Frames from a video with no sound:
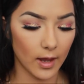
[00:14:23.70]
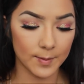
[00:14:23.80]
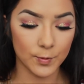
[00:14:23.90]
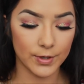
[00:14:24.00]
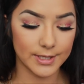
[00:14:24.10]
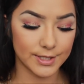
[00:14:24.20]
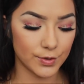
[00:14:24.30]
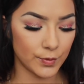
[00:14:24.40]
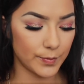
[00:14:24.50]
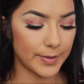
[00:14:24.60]
I'm going
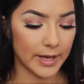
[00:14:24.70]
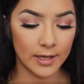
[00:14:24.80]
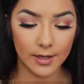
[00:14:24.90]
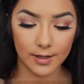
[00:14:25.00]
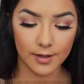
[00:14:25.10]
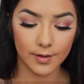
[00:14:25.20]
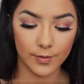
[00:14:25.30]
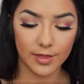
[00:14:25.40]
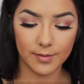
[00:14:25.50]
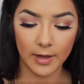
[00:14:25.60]
to bake
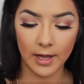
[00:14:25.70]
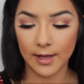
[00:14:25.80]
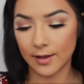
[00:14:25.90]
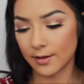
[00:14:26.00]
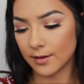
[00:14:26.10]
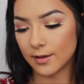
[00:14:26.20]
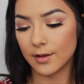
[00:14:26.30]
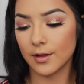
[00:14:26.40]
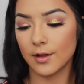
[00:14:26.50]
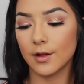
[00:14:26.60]
with my
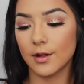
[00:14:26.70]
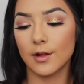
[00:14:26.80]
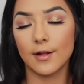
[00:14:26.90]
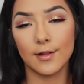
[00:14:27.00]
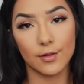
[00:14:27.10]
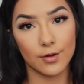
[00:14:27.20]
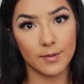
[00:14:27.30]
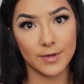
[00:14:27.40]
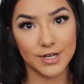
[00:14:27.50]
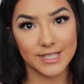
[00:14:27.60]

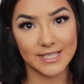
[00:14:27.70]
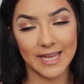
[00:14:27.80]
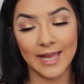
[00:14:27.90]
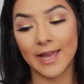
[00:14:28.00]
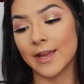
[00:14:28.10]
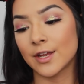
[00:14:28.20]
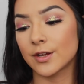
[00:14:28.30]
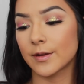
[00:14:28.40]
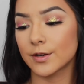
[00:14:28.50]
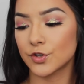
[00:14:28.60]
Laura Mercier
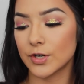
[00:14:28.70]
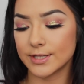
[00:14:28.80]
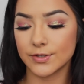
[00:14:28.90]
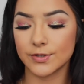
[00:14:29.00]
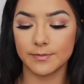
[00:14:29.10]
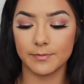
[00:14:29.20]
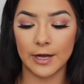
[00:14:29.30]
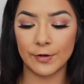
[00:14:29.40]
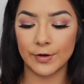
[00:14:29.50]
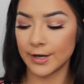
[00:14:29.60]
translucent
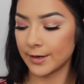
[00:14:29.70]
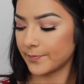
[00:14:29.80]
powder.